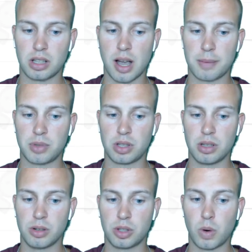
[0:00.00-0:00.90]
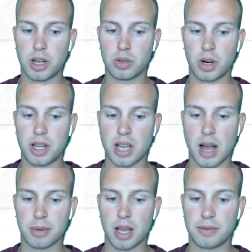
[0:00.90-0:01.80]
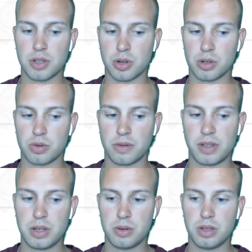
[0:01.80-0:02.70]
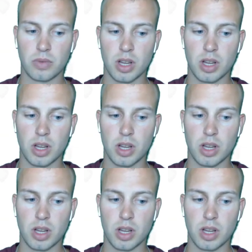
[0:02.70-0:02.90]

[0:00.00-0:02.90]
top or 2020 top life insurance review.